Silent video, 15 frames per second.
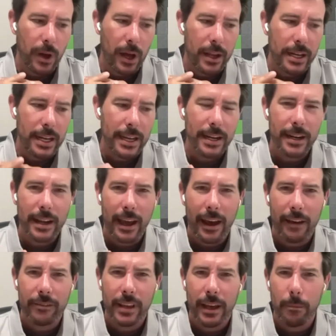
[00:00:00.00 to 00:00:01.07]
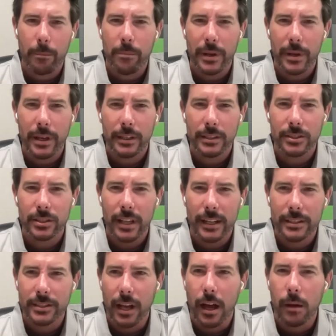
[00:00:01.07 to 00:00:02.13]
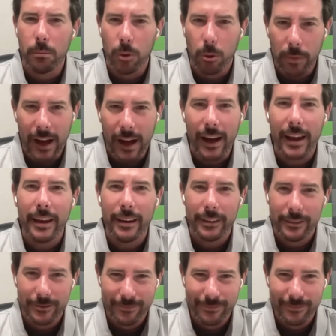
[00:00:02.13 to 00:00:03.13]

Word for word: I needed to have that big slice of humble pie.